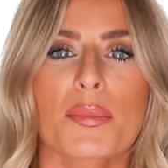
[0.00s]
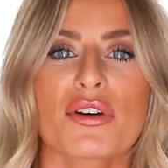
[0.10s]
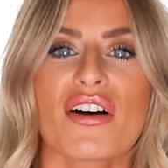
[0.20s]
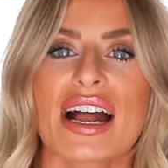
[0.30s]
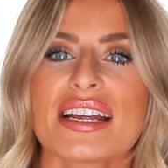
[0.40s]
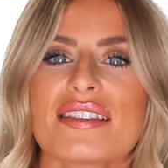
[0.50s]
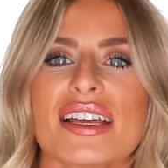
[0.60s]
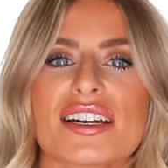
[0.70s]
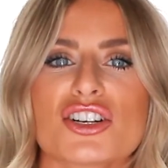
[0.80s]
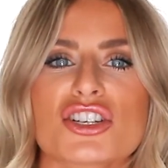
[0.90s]
providing the
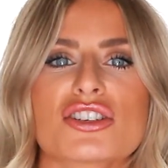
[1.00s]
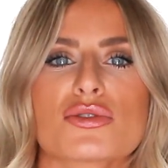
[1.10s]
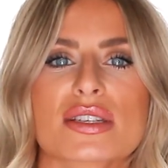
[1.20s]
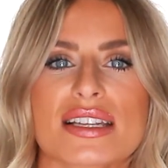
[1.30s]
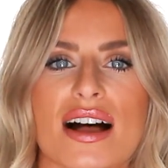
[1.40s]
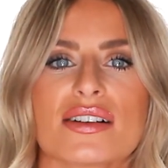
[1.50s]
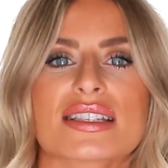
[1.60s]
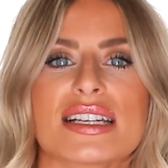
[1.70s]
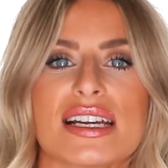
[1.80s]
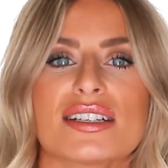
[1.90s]
energy to
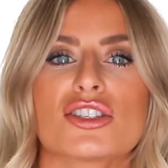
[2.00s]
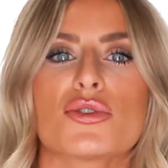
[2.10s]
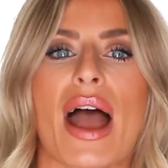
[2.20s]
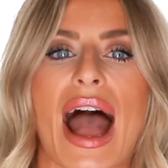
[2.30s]
cells needed to